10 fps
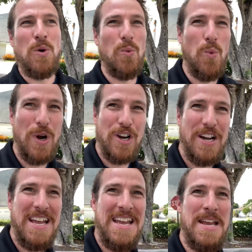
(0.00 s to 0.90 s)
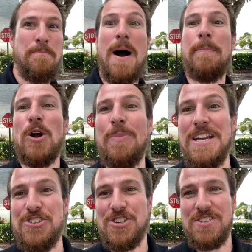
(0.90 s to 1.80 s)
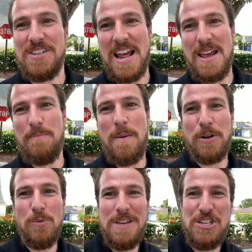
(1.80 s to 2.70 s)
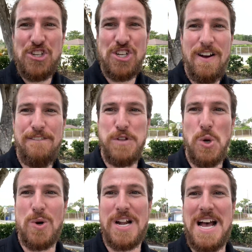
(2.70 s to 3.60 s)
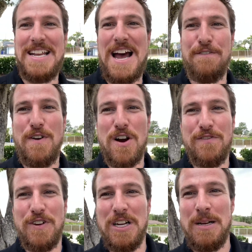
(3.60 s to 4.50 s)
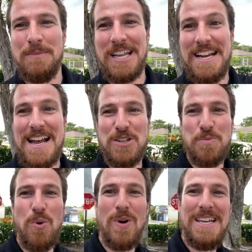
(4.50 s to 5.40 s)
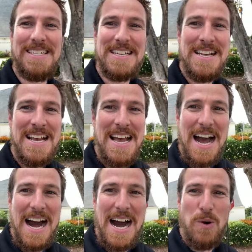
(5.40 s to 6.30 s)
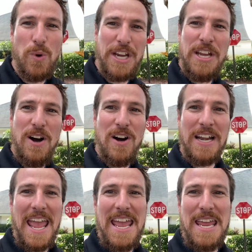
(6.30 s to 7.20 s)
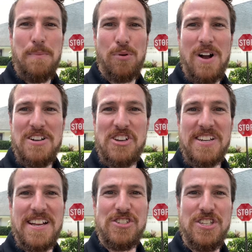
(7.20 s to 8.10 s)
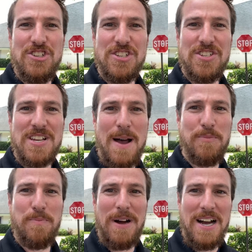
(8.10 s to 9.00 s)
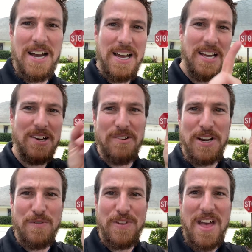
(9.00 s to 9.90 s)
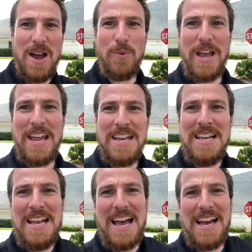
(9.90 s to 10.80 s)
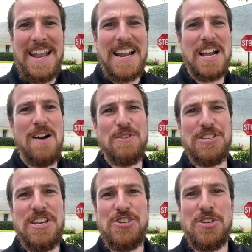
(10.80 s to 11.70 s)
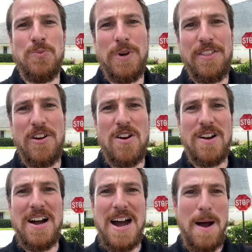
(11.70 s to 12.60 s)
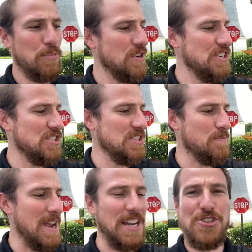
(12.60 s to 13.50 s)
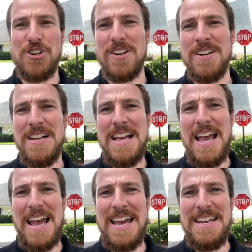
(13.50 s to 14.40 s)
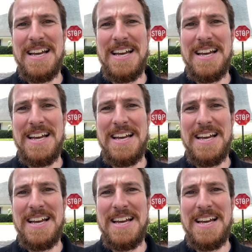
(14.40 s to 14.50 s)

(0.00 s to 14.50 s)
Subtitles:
We're in Pompano Beach today, Pompano Beach, Florida, not far from Lighthouse Point, working on a project. I actually just stopped by right over that way and had a conversation with our operations manager, and